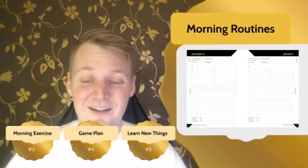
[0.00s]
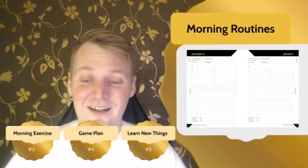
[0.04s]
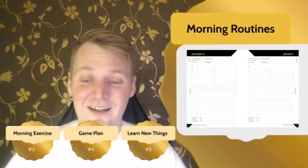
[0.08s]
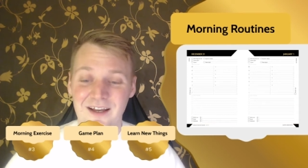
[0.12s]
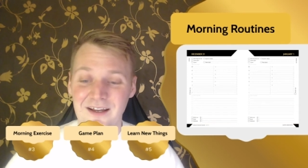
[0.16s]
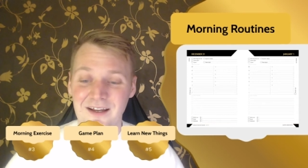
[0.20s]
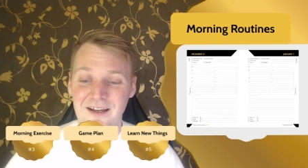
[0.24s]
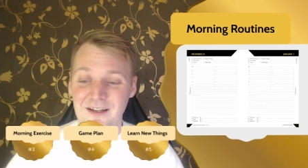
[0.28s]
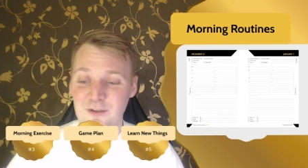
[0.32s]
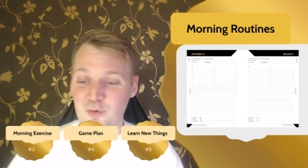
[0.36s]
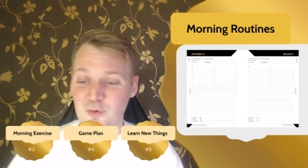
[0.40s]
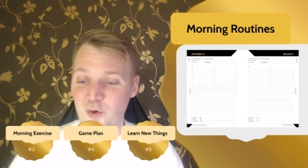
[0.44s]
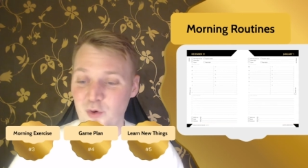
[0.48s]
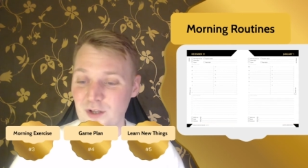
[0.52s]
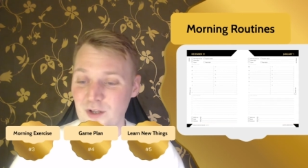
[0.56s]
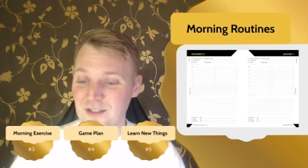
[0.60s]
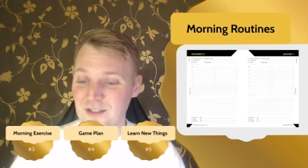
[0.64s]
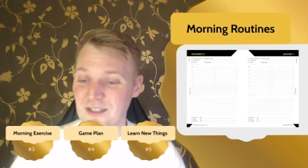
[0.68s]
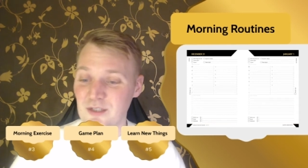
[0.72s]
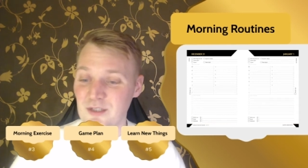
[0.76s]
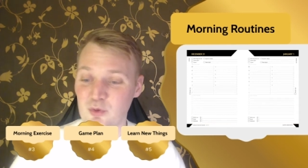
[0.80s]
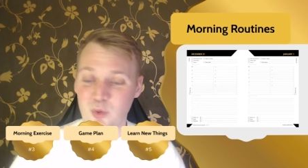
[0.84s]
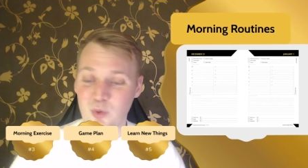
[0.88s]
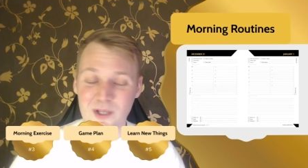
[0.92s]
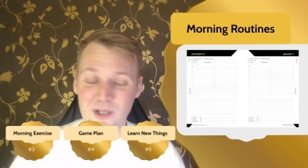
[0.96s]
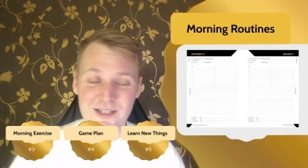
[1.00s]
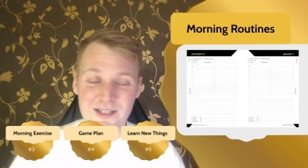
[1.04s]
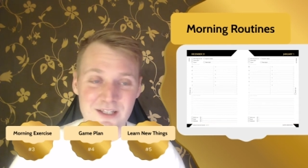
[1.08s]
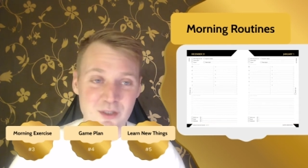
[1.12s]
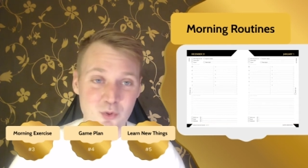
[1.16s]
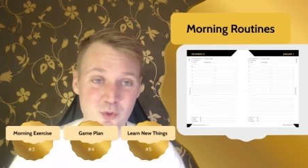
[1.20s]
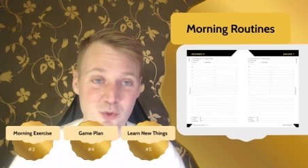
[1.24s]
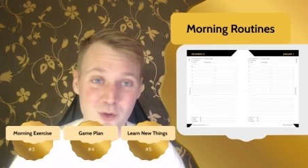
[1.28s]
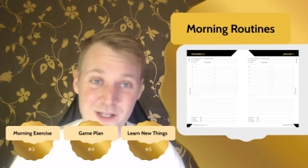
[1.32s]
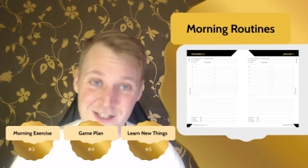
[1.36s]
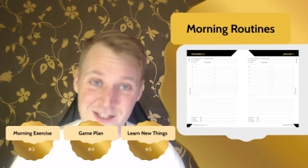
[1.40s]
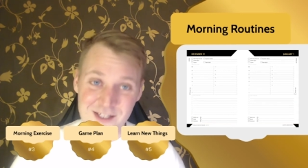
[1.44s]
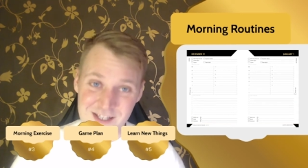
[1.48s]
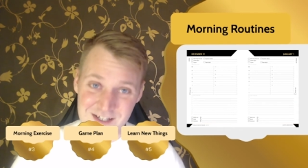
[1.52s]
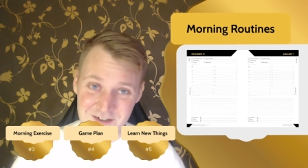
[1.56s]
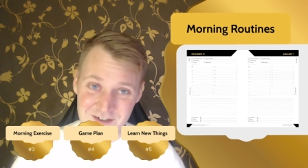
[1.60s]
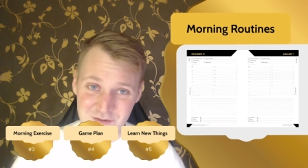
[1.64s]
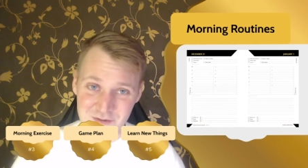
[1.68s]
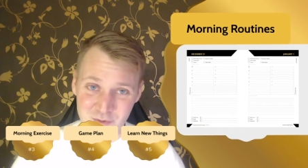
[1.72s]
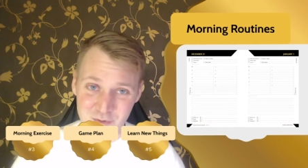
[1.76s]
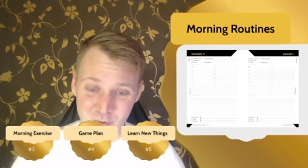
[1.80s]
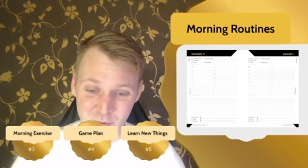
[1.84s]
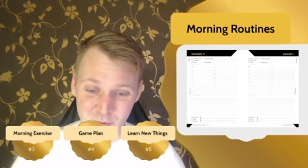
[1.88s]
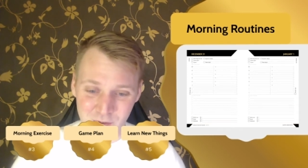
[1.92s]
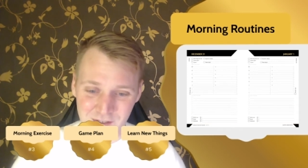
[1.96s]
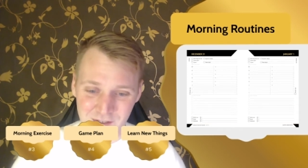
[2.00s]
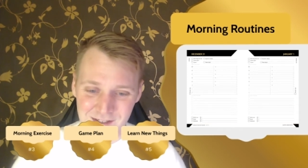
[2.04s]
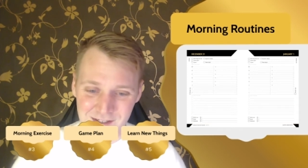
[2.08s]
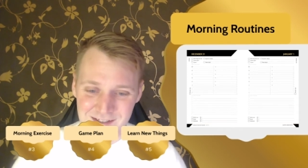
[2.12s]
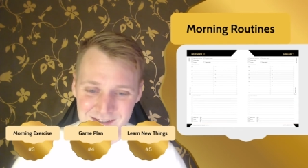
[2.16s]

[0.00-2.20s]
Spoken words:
20-20-20 rule.